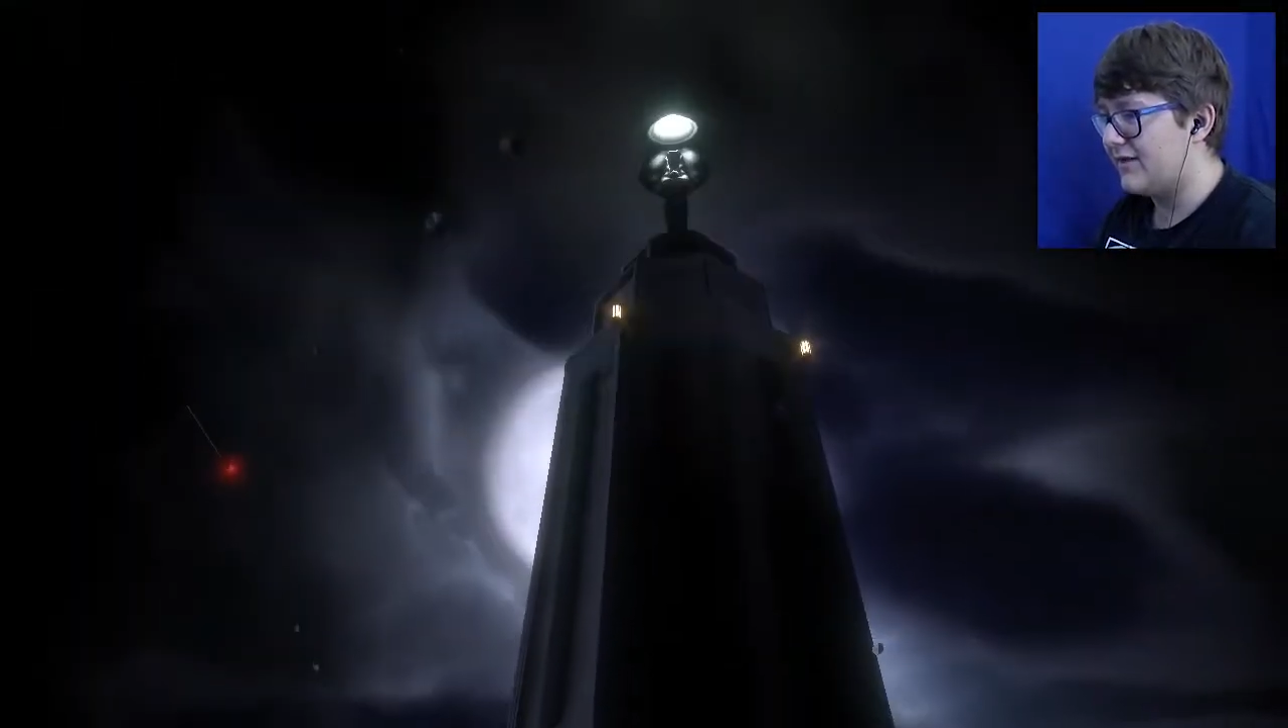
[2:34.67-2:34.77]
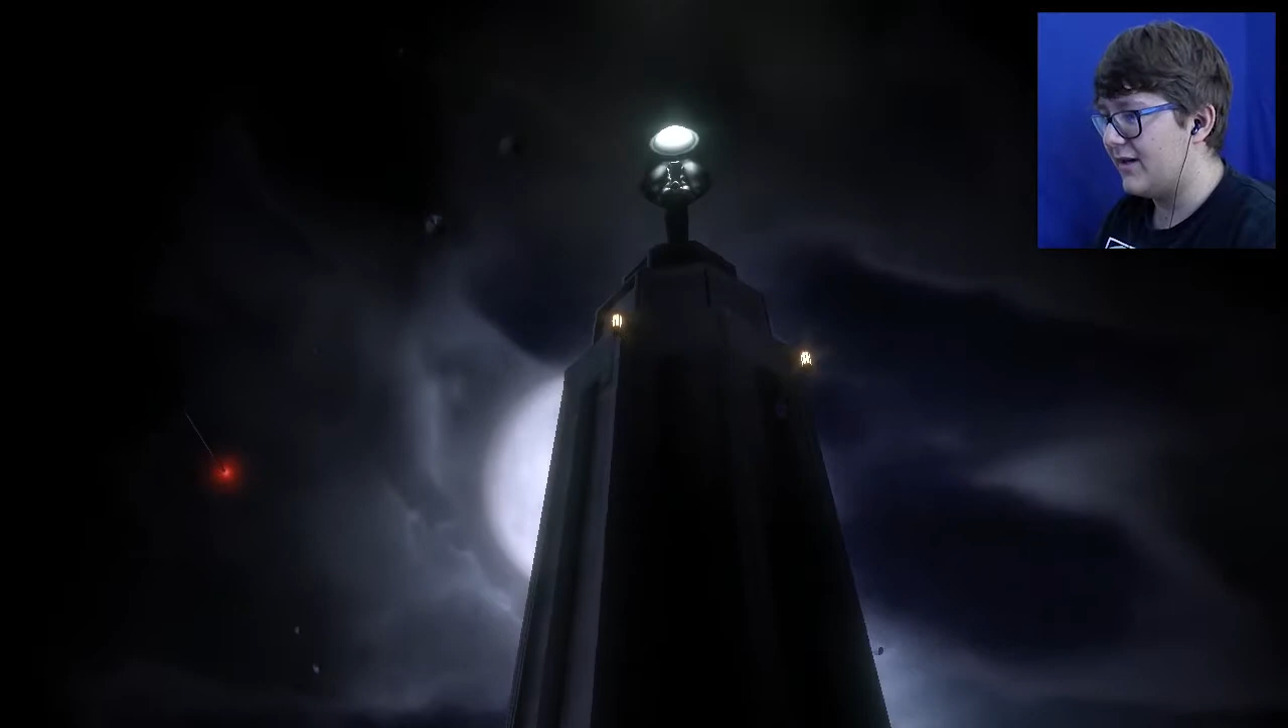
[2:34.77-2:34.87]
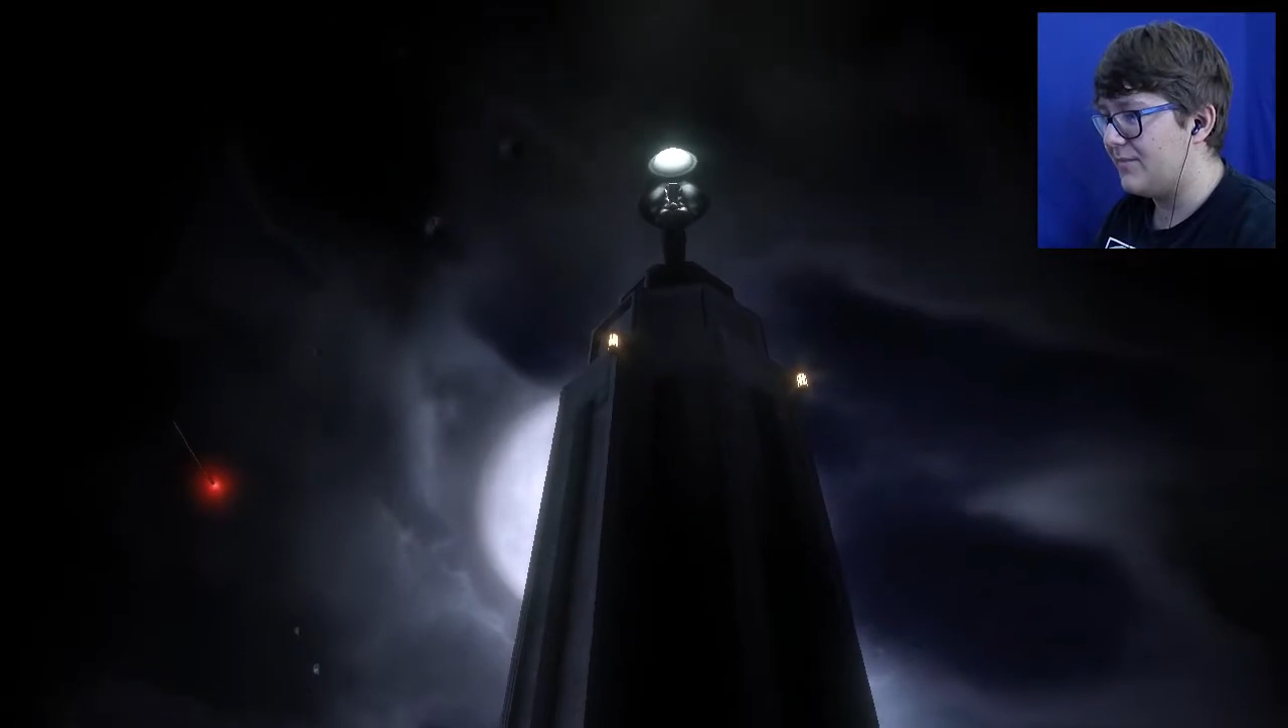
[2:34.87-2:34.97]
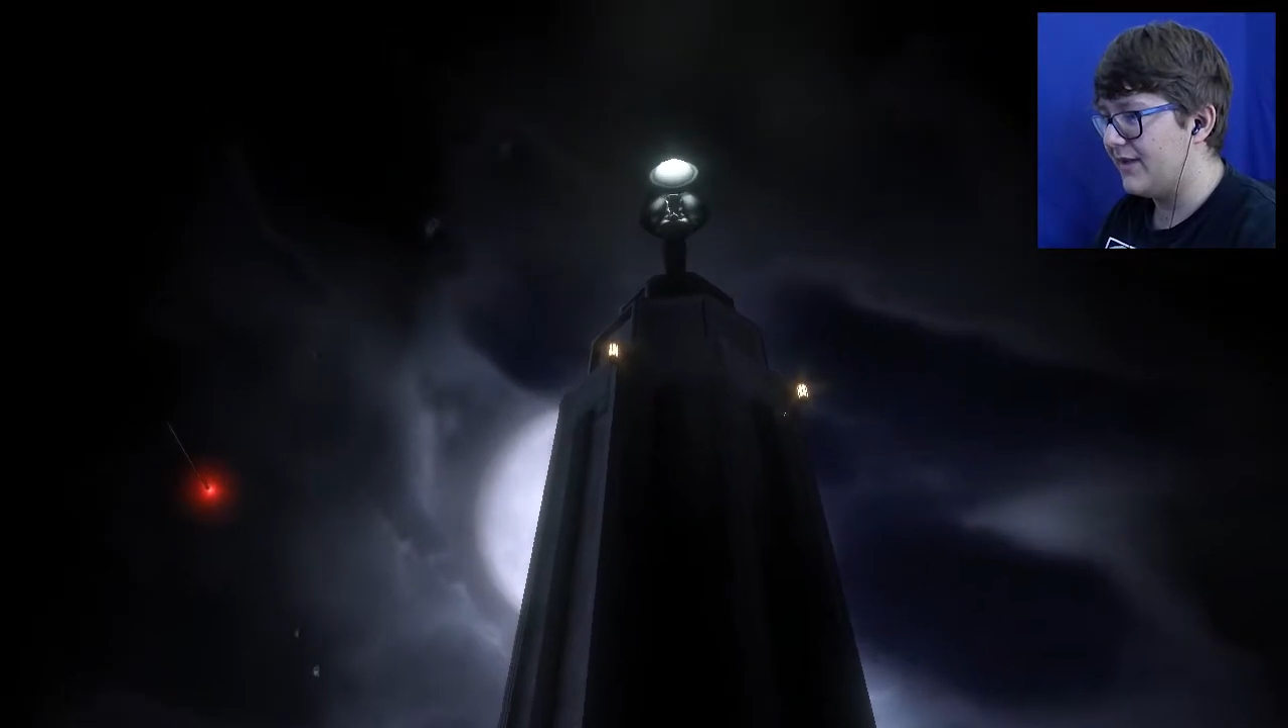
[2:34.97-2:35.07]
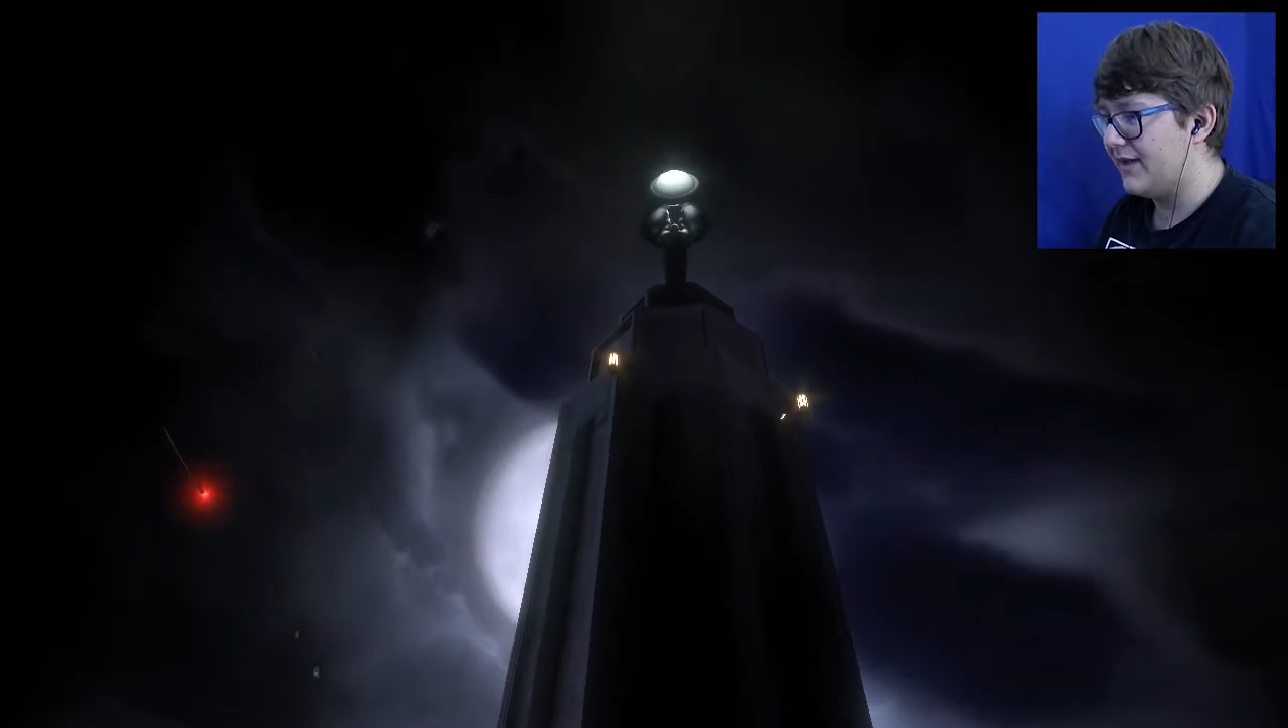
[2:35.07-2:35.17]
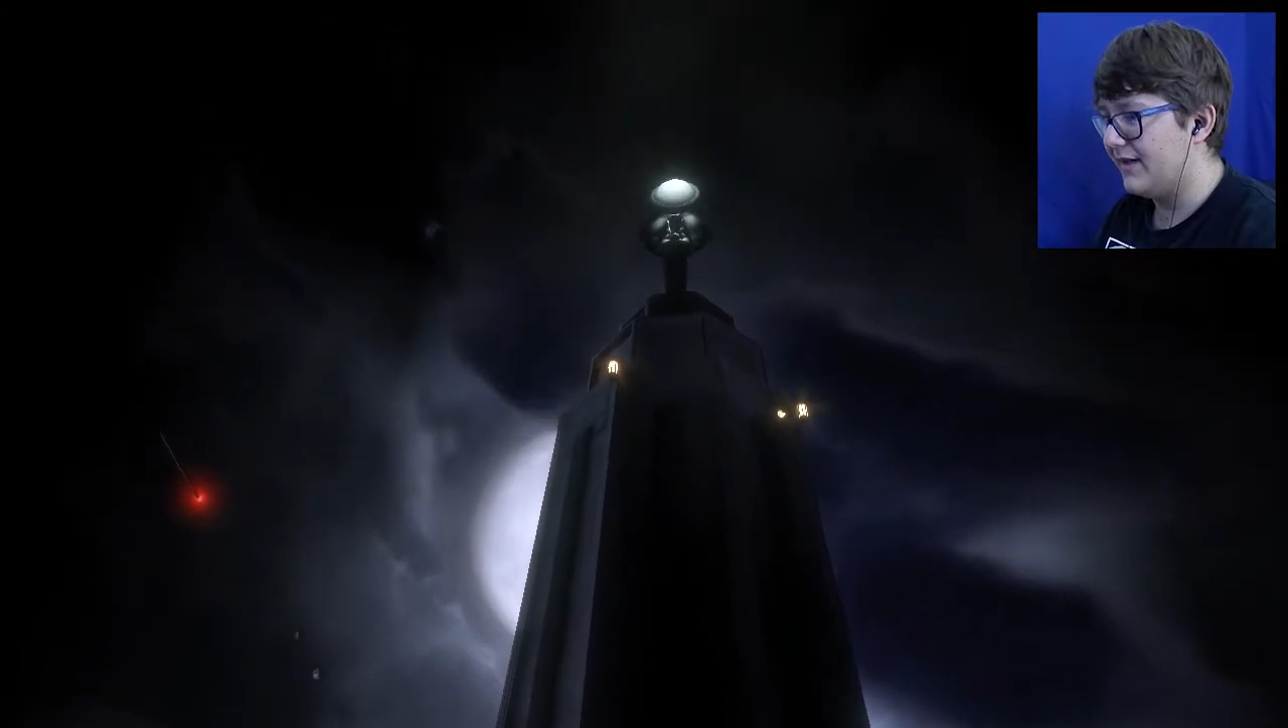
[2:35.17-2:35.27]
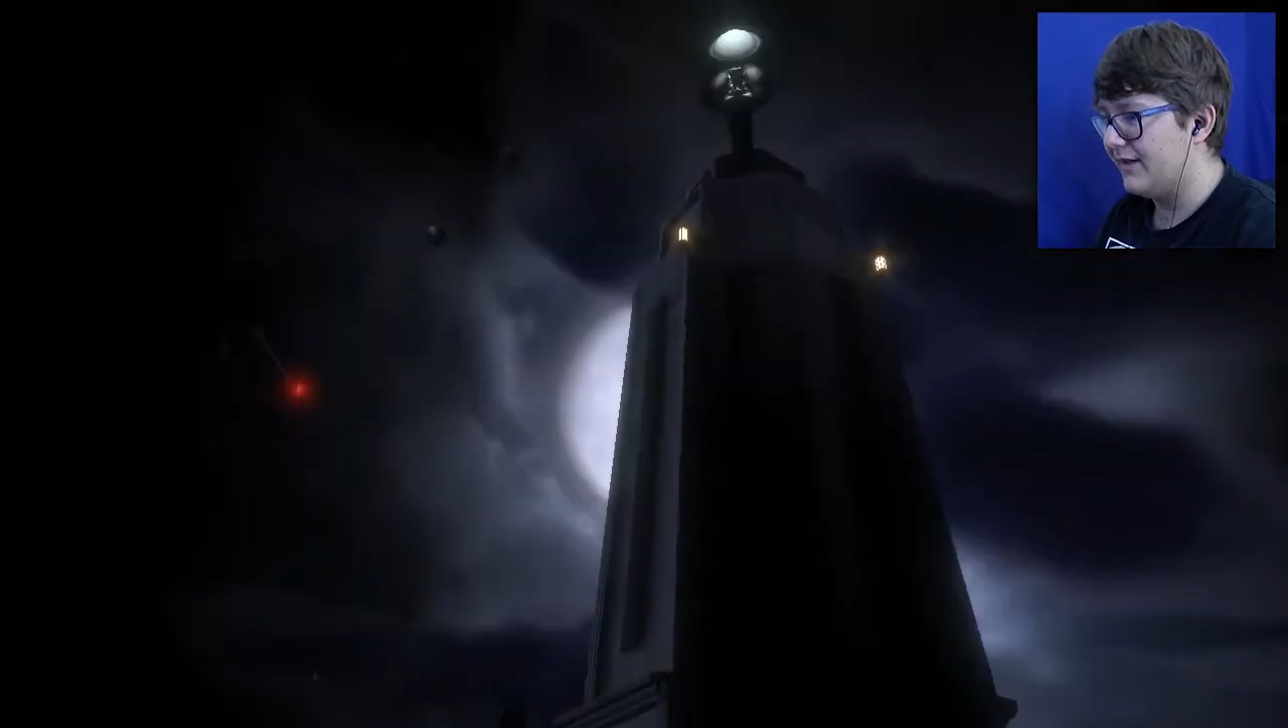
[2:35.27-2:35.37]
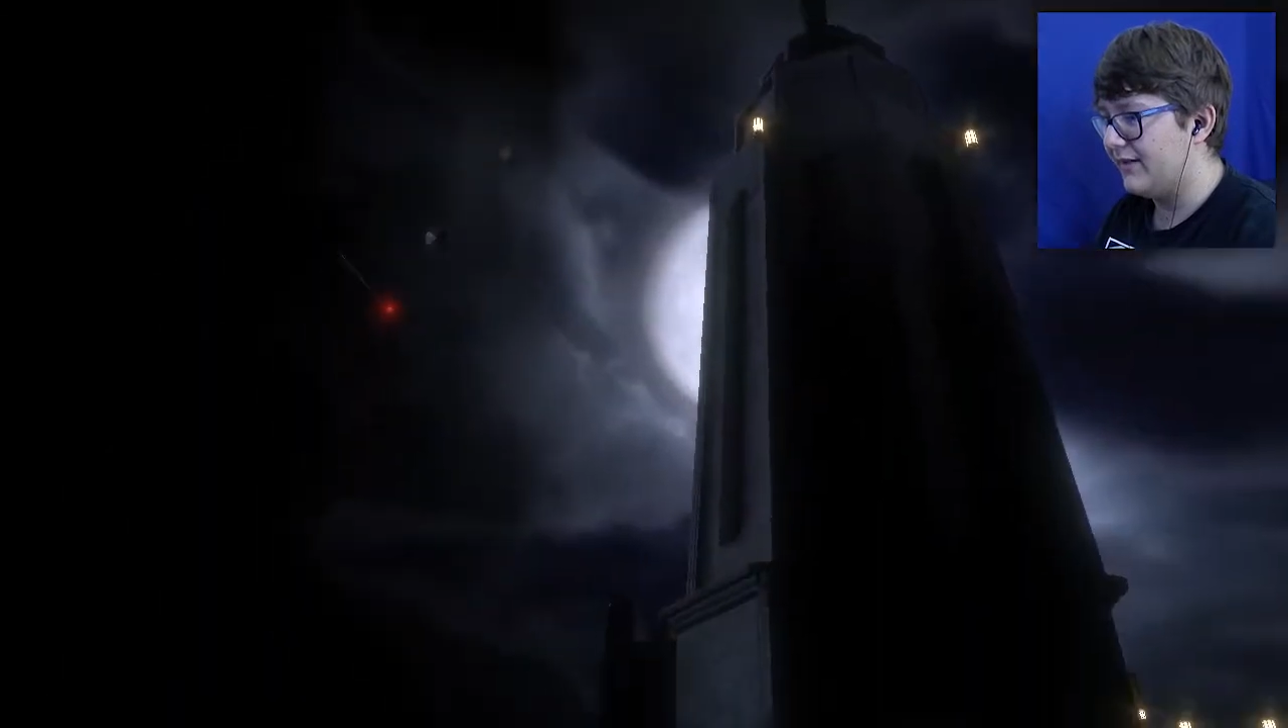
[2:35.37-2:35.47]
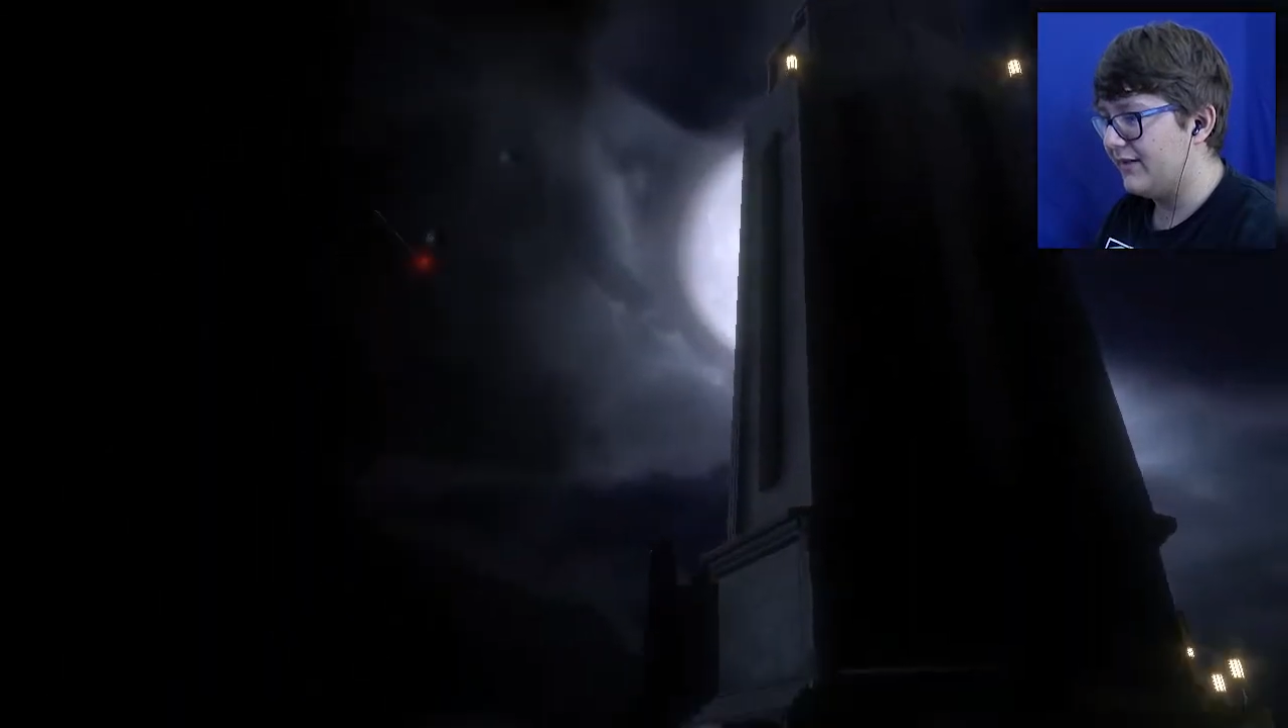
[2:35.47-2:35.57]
type thing.